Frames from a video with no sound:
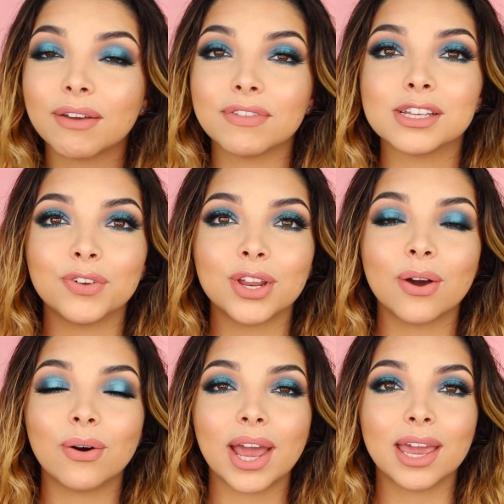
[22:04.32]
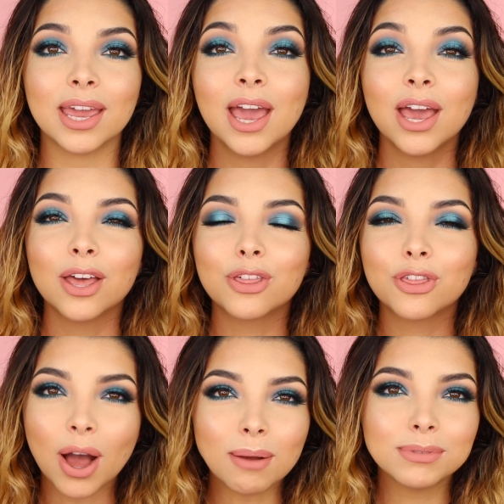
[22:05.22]
give this video a
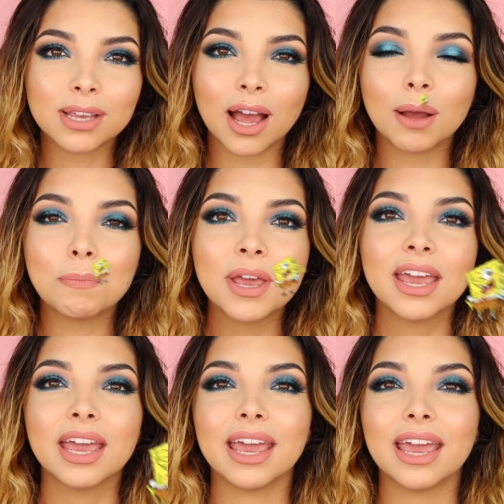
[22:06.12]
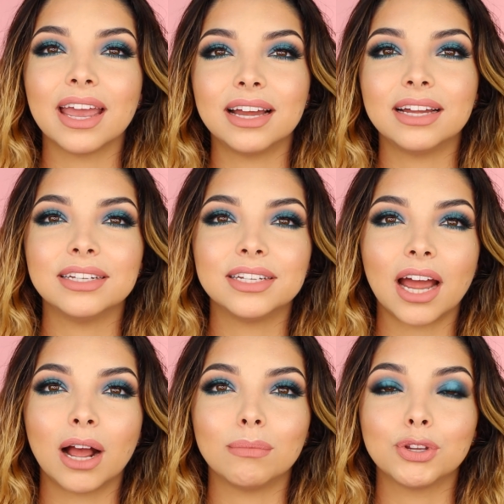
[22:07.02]
thumbs up, and
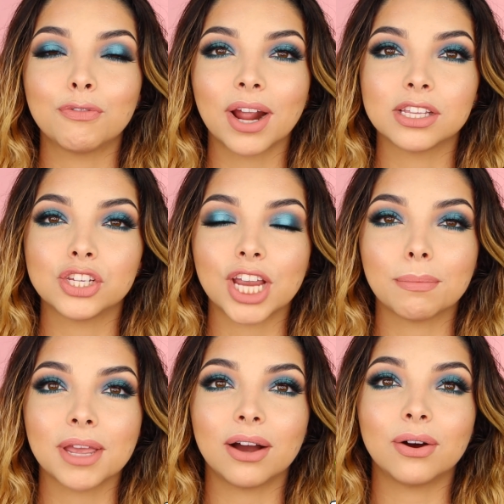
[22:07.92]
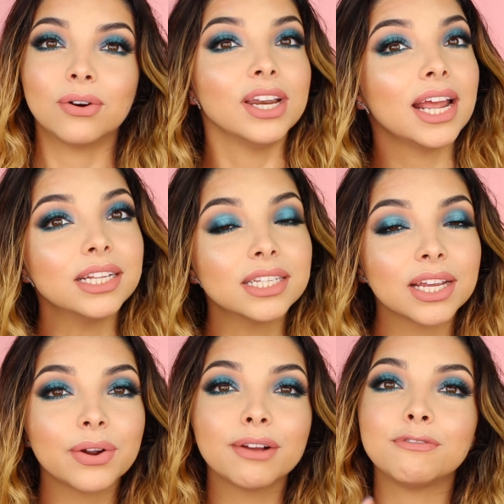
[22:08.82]
don't forget to check me out on
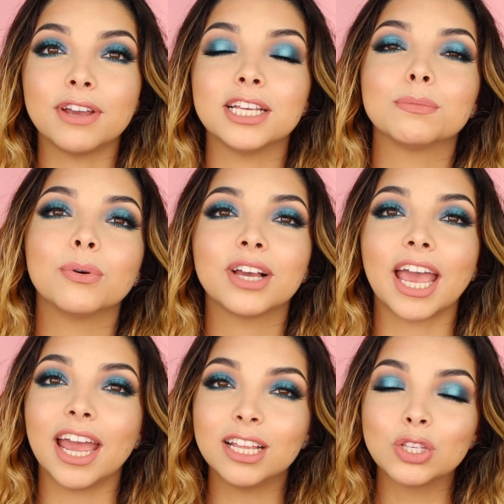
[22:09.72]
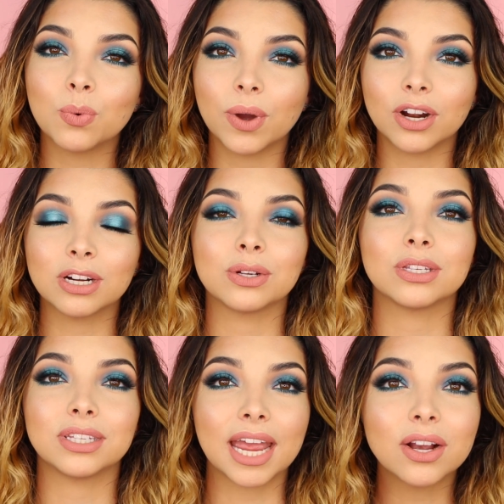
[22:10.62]
Instagram, Facebook, and Twitter to
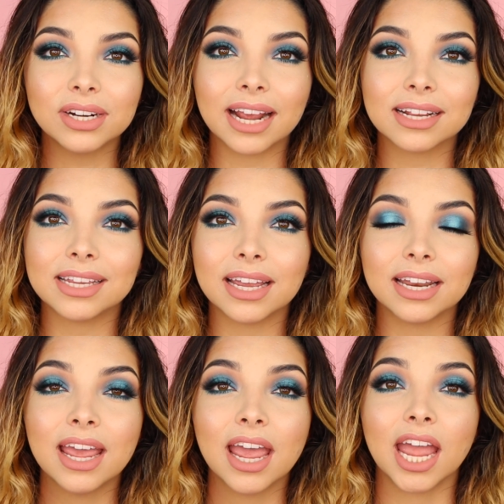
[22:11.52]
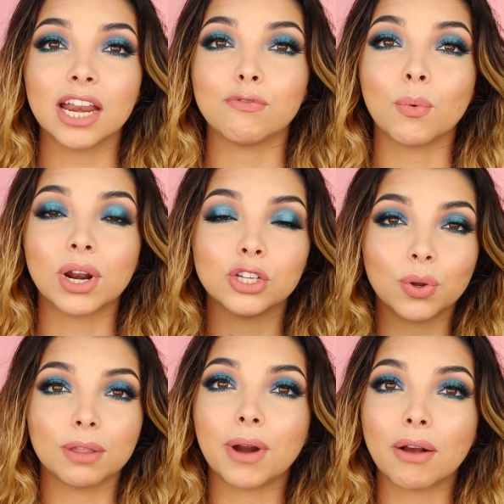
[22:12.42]
stay connected. And if you want to
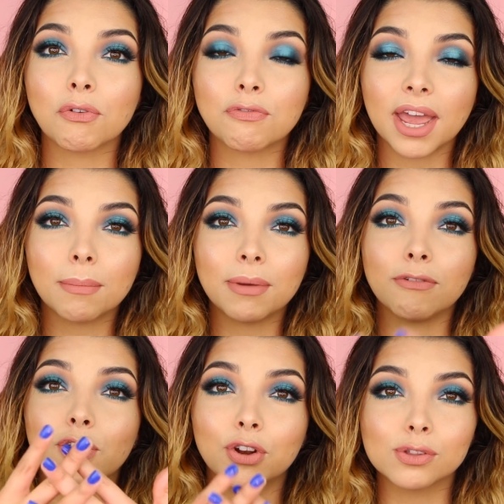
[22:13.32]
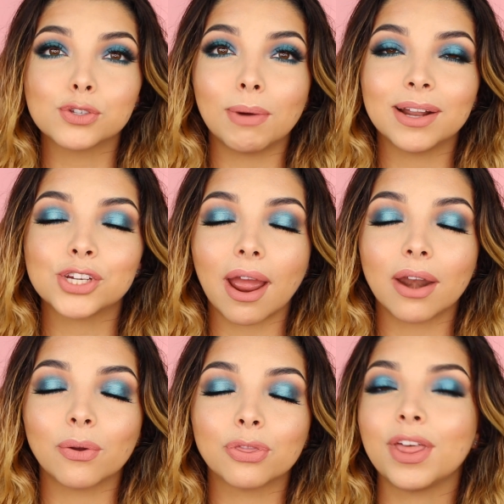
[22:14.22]
join the Bravo fam, if you're new to my
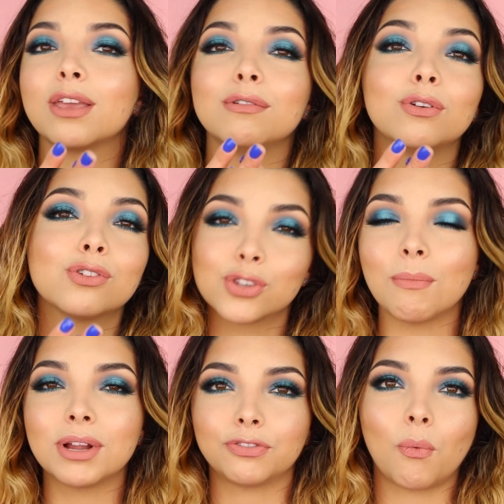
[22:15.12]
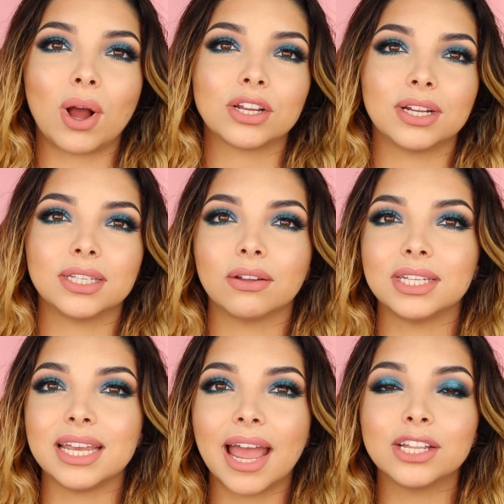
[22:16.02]
channel, thank you so much for watching until
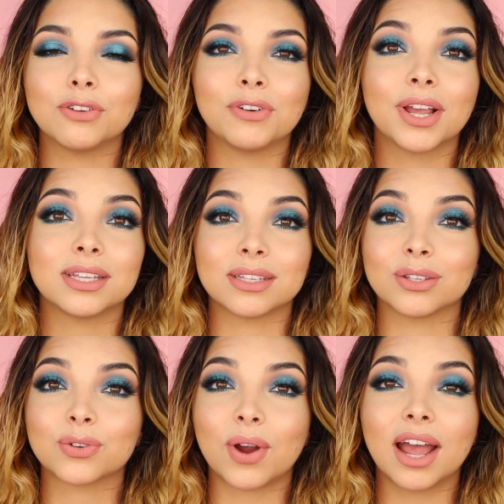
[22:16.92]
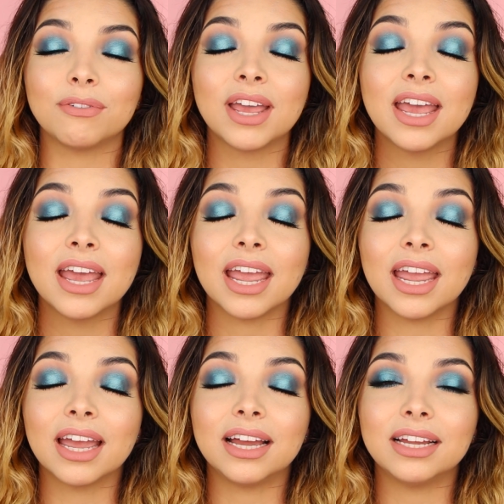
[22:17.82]
the end. Don't forget to subscribe,
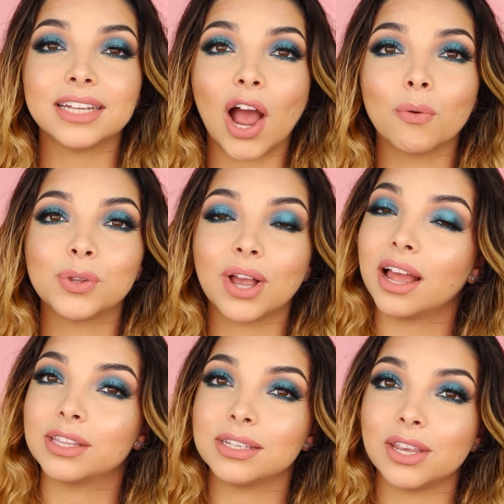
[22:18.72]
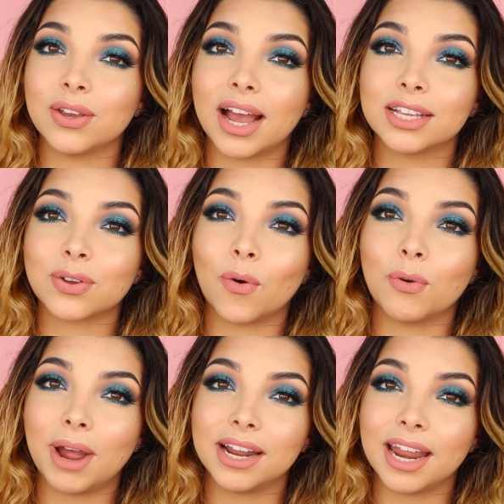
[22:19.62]
and I hope to see you guys on
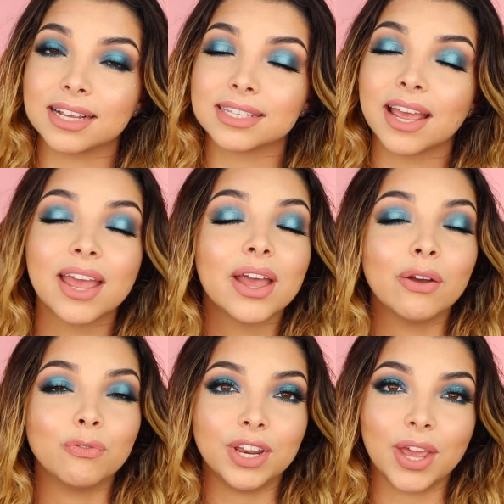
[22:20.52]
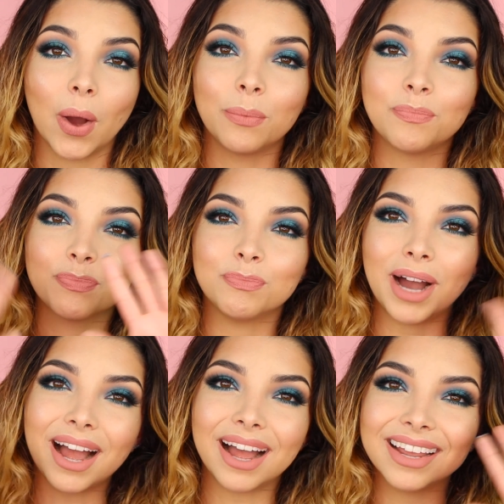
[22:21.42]
my next video.
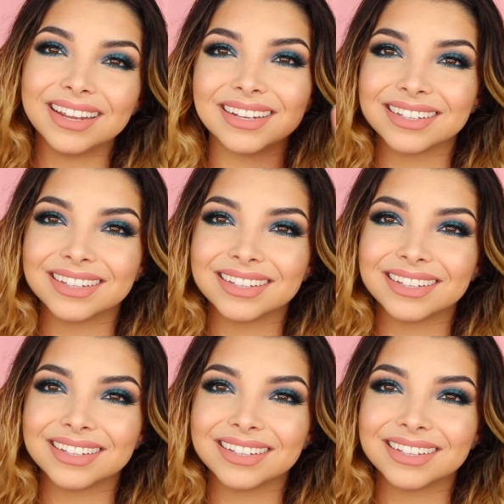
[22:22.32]
Bye!